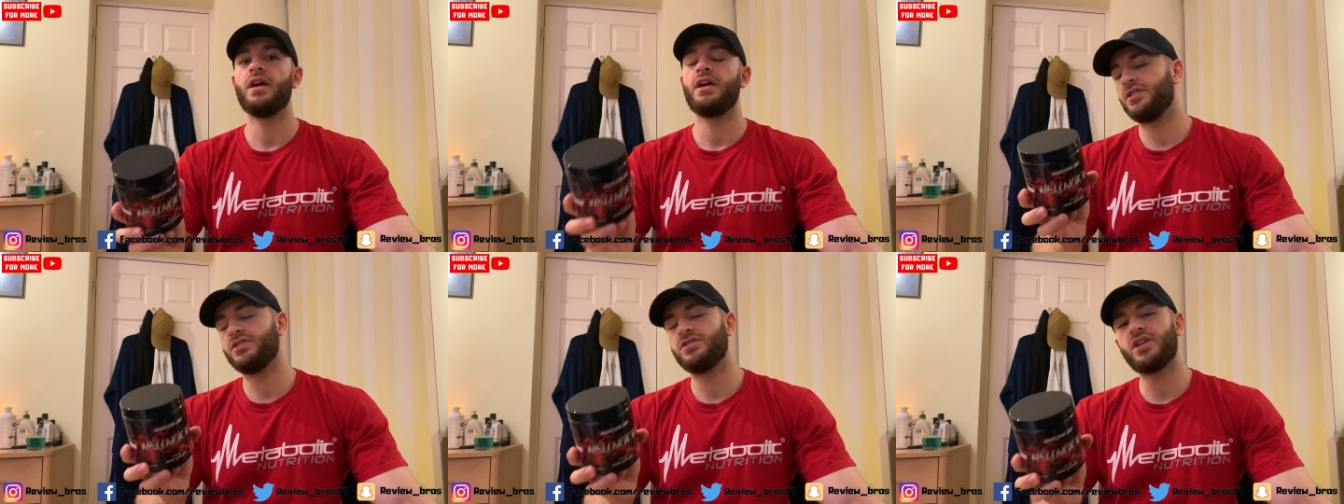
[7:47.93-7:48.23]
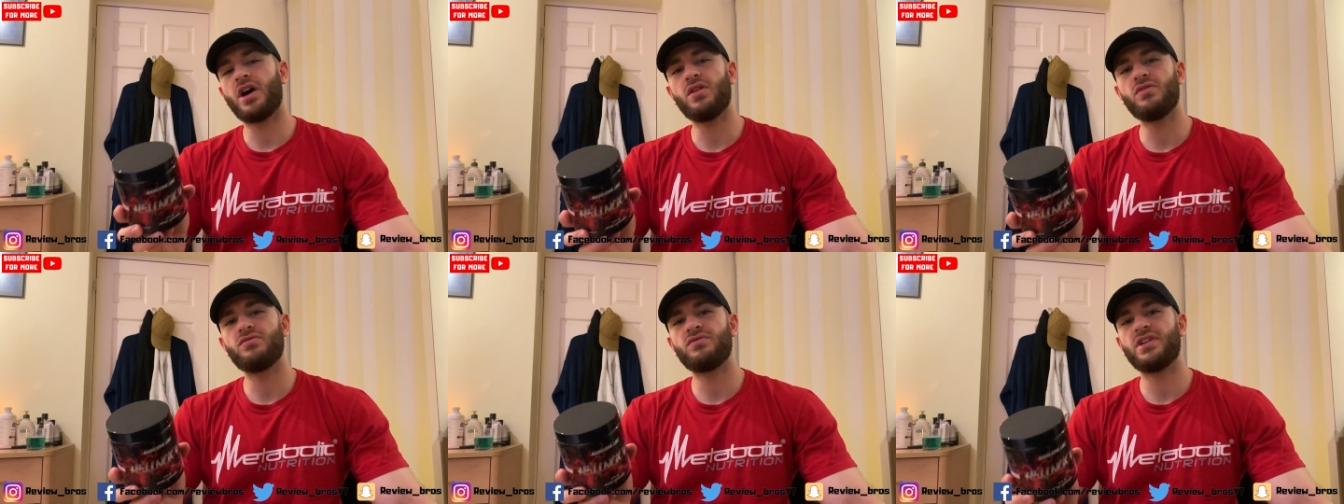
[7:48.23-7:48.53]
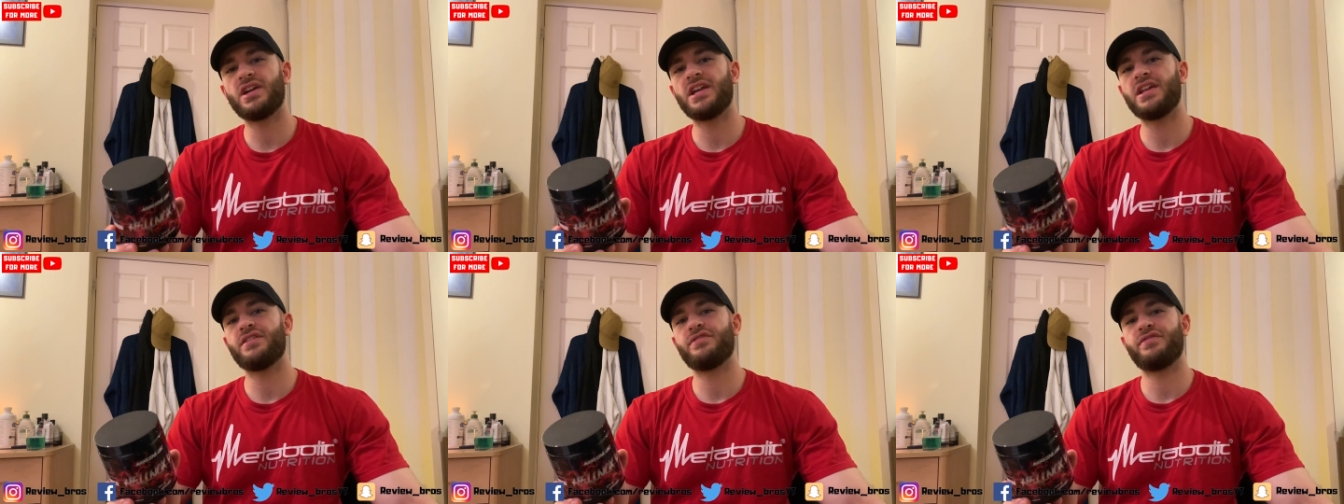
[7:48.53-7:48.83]
You don't
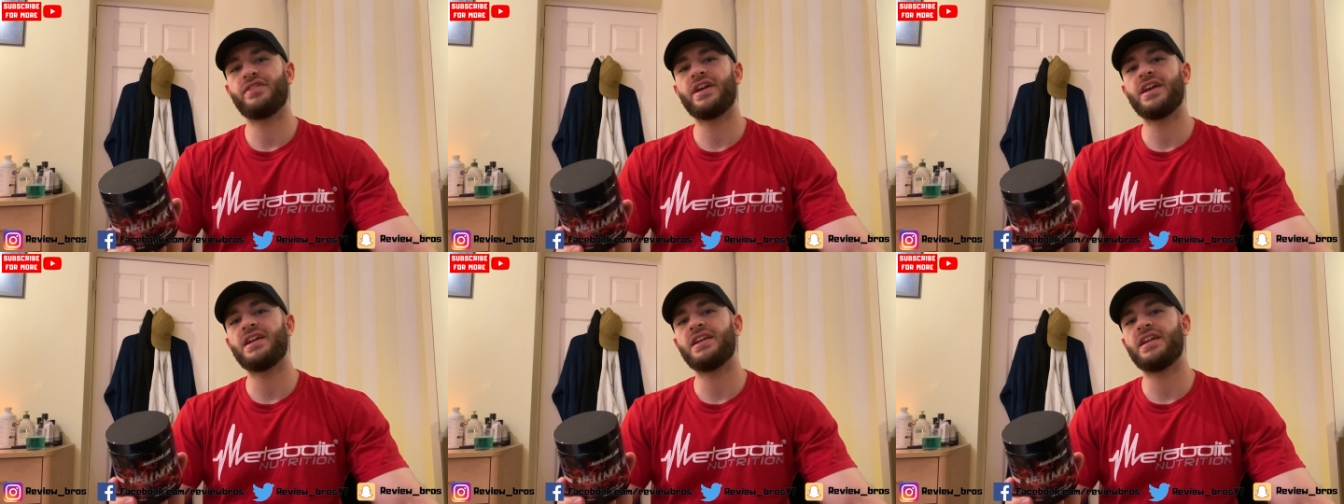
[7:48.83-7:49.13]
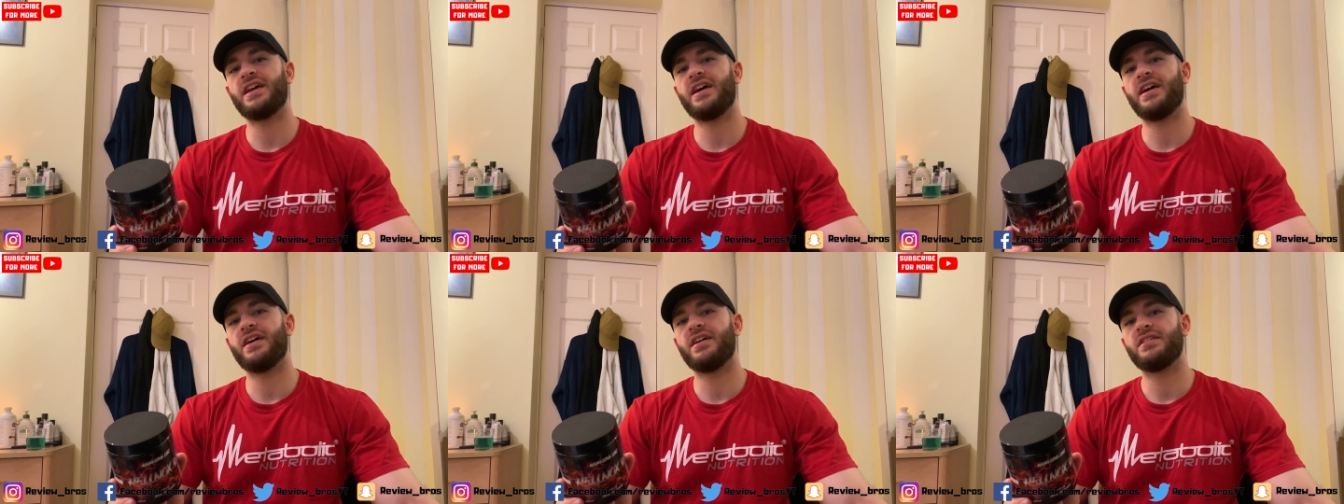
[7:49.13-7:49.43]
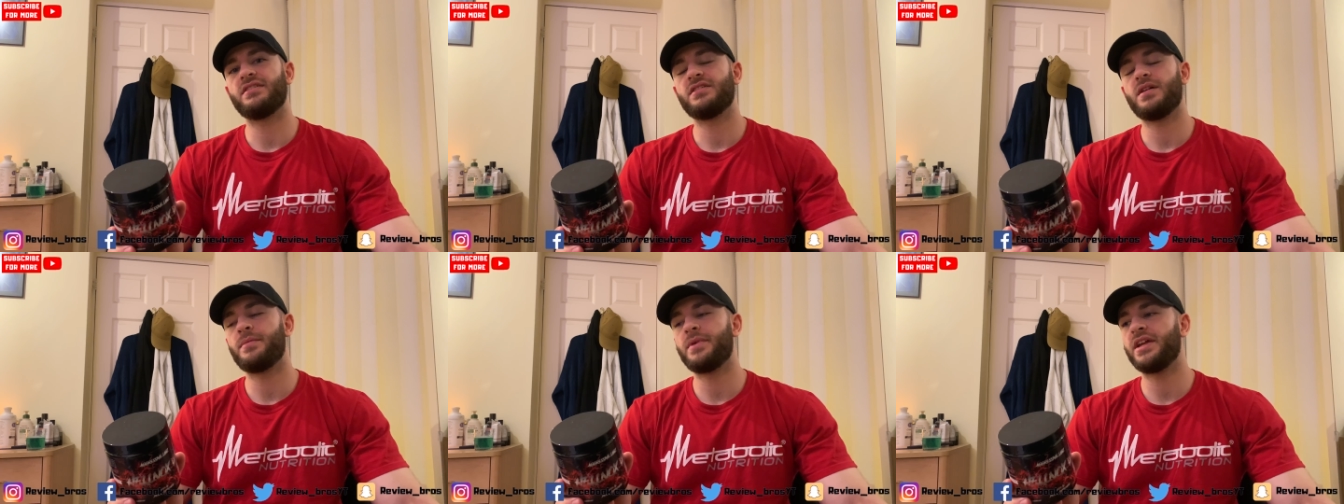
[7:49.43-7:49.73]
really feel it.
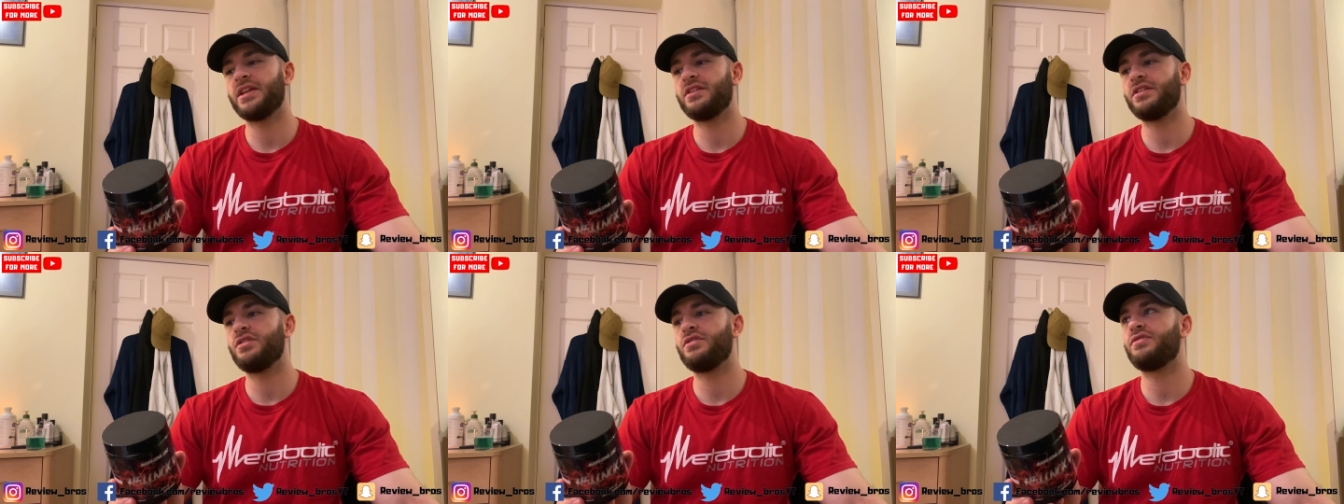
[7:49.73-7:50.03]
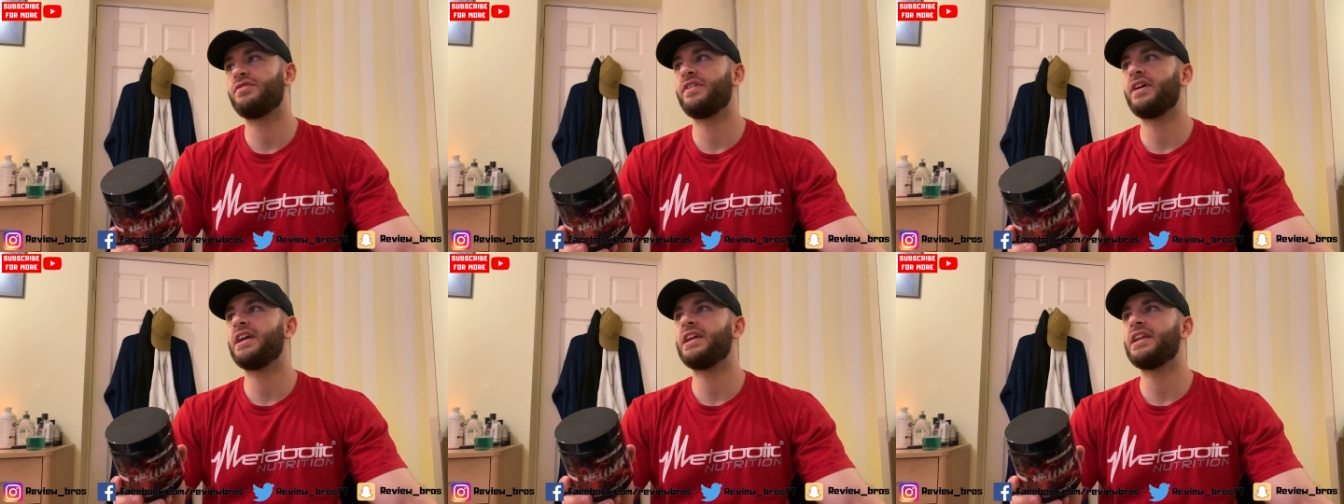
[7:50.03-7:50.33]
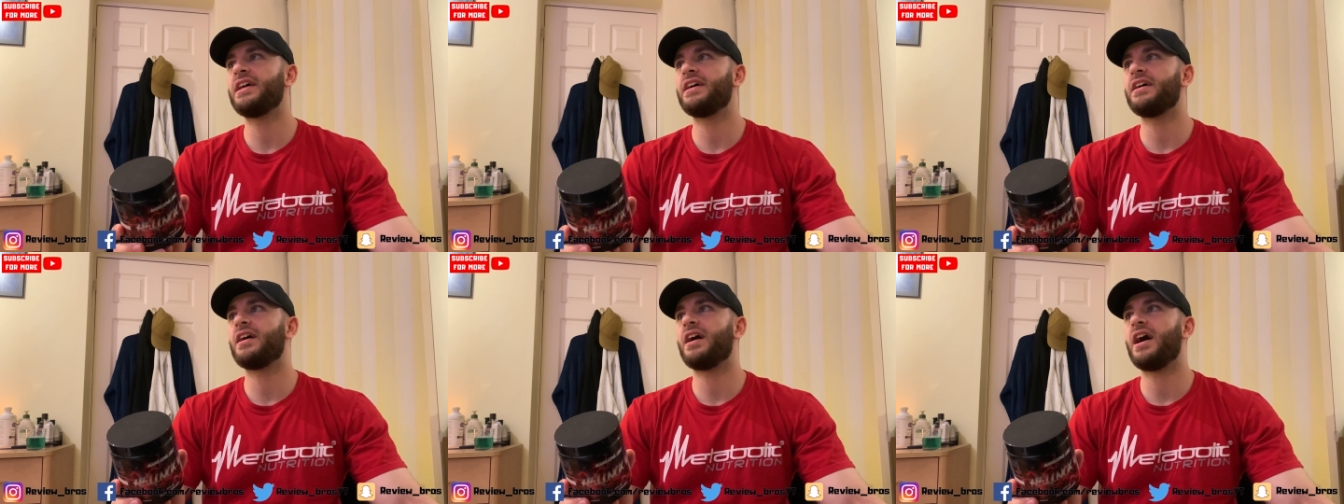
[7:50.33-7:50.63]
I mean, you
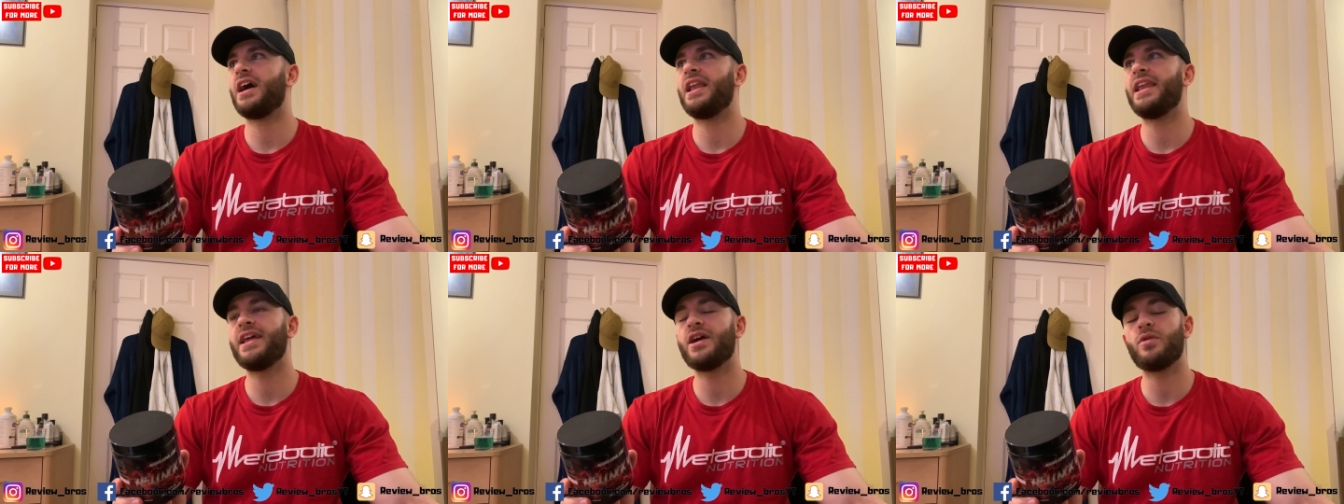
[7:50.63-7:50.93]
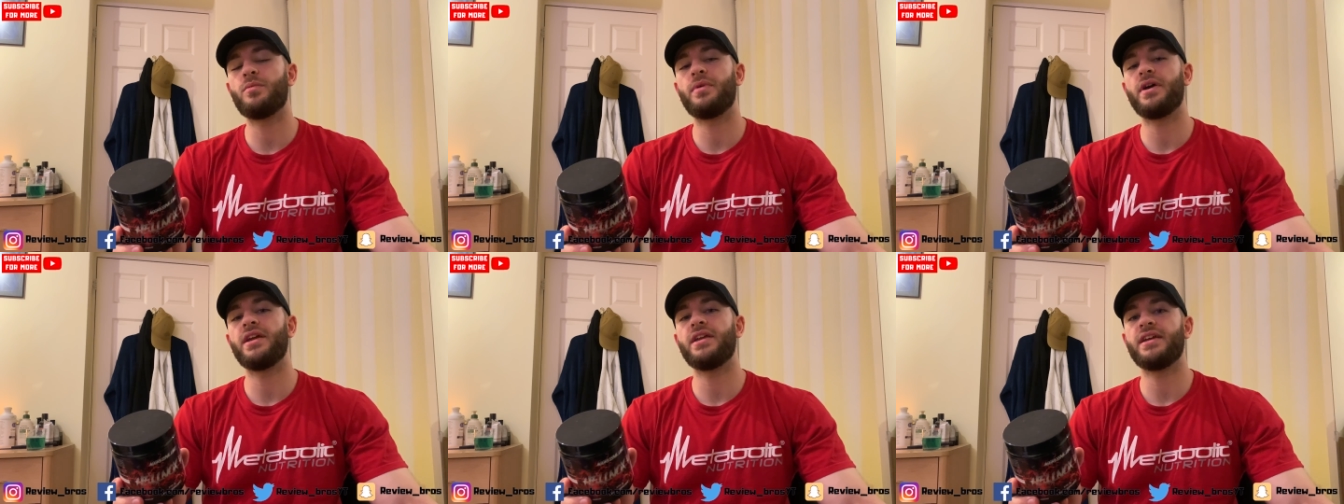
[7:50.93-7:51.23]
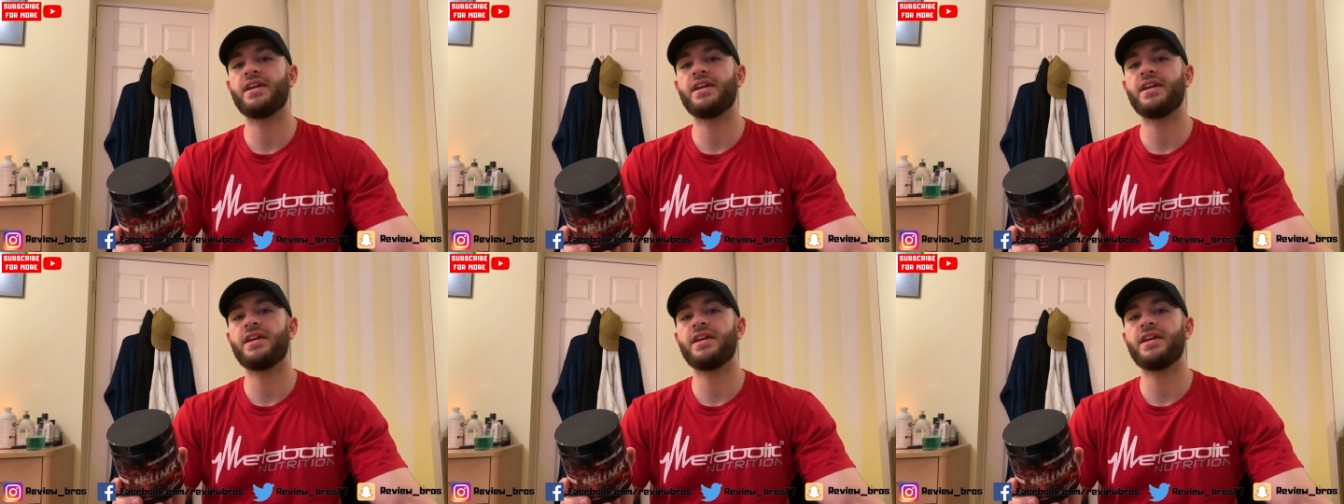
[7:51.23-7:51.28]
feel it a little bit,